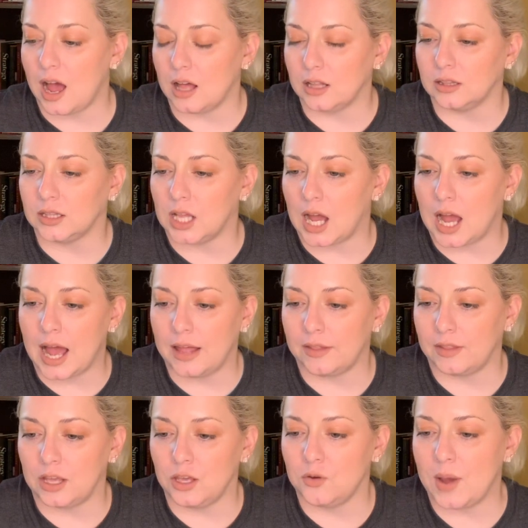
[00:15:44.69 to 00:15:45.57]
a lot
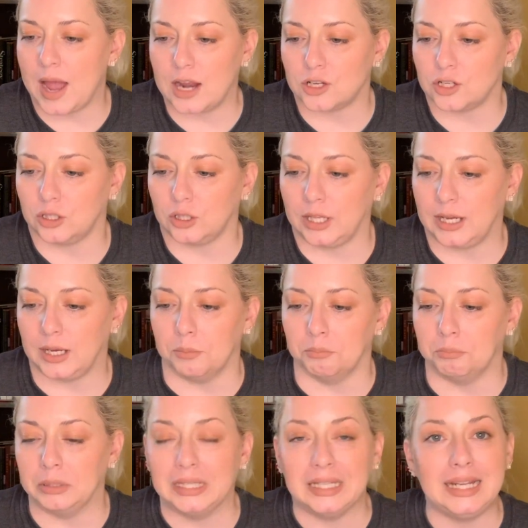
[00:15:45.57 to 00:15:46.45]
that you actually
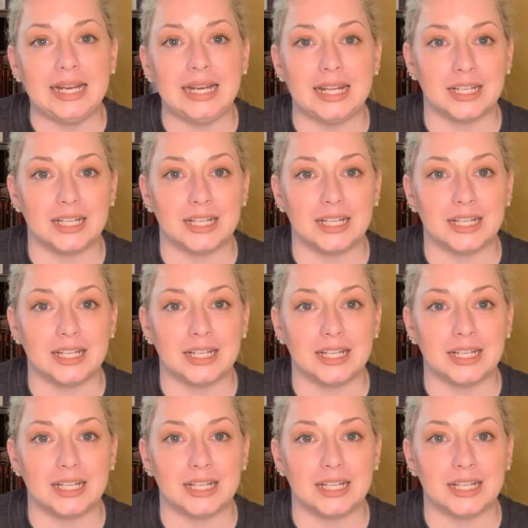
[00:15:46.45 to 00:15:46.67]
complete.